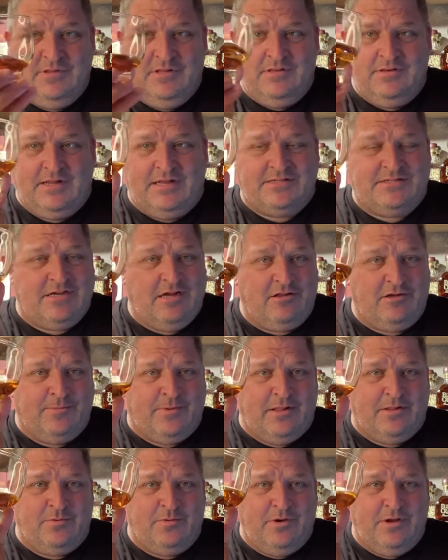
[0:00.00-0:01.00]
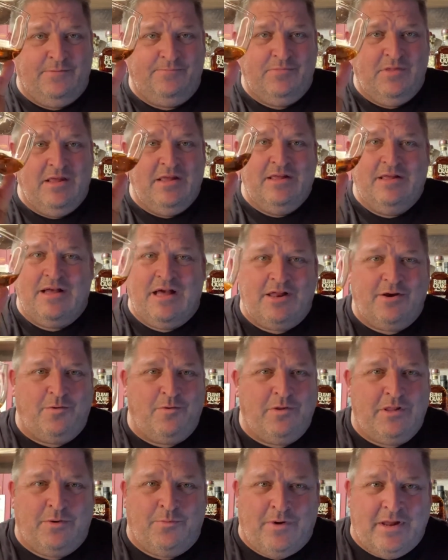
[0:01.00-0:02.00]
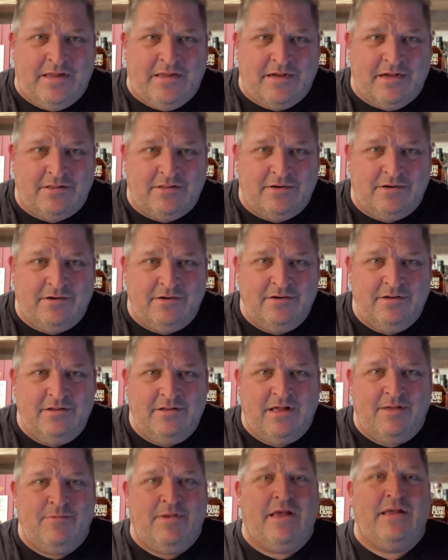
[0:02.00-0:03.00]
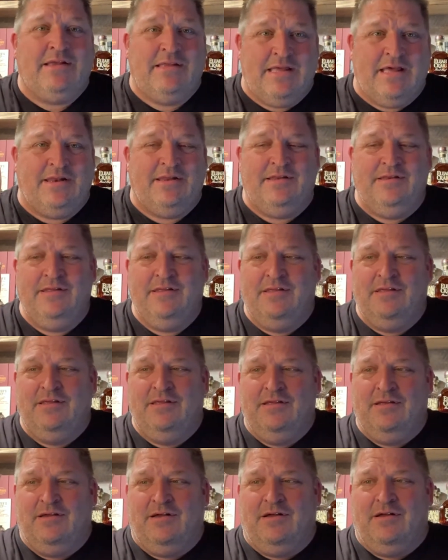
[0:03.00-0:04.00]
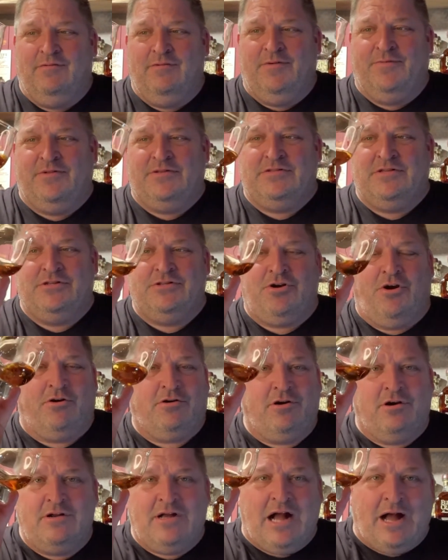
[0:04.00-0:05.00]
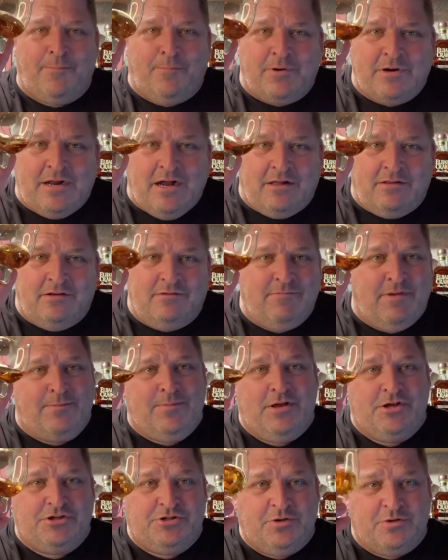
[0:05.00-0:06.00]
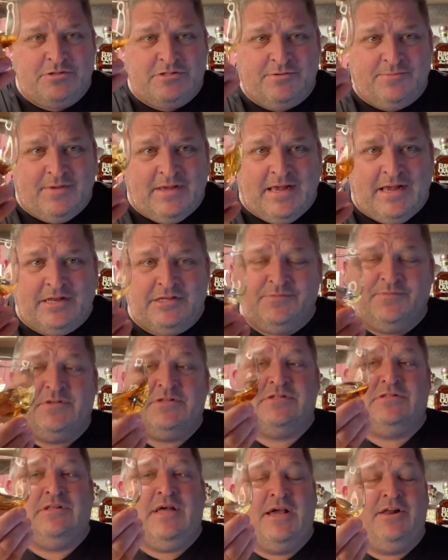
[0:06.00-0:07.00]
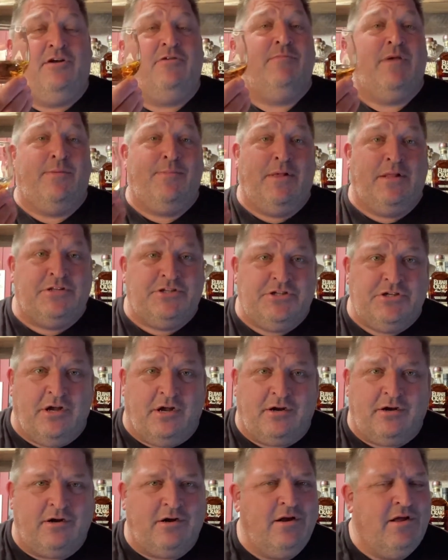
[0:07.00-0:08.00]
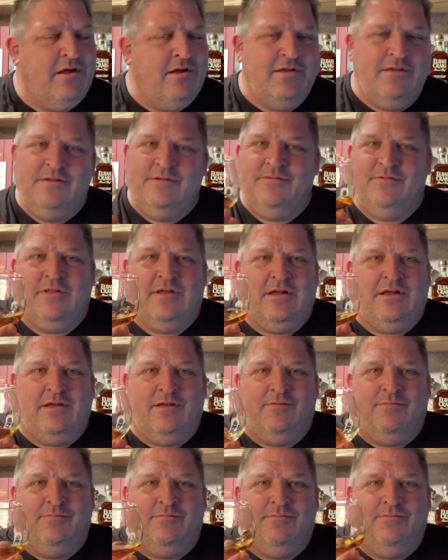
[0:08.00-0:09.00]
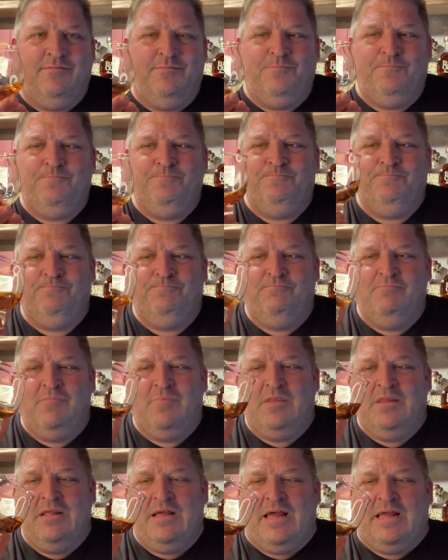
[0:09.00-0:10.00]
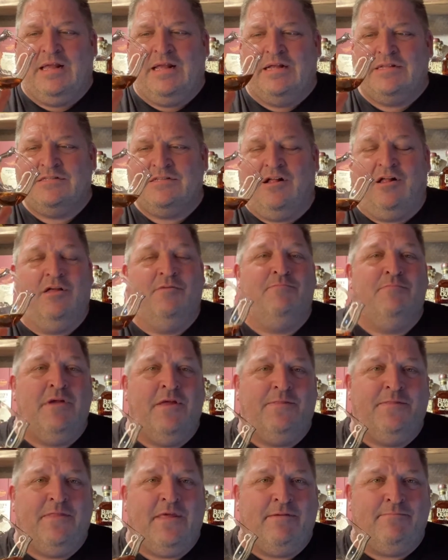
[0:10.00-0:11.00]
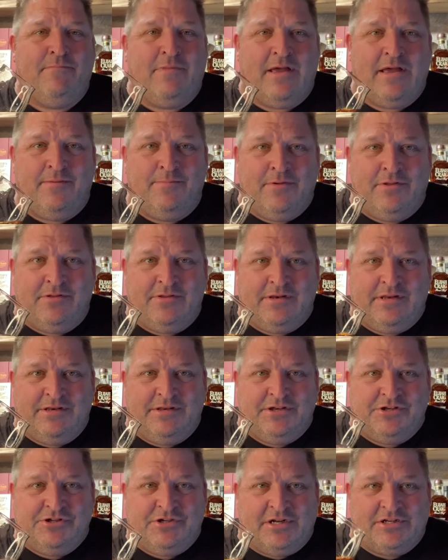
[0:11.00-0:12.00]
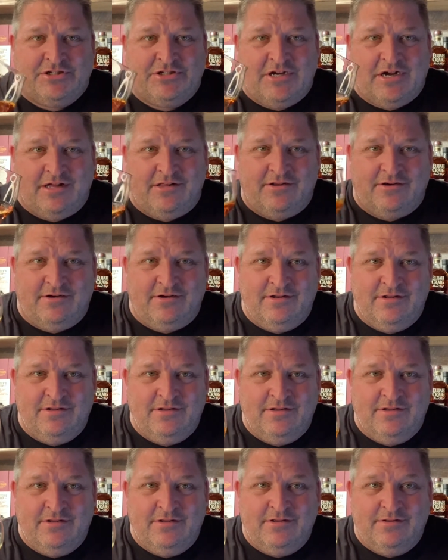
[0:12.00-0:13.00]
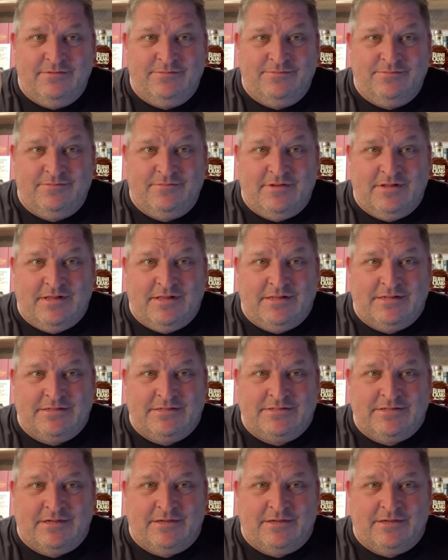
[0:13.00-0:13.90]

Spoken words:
nice color, by the way. I don't really rate color. I mean, I get it. If it's a darker copper color, maybe it shows some age. If it's lighter, maybe it's younger. I guess I'll admit that my ability to judge color is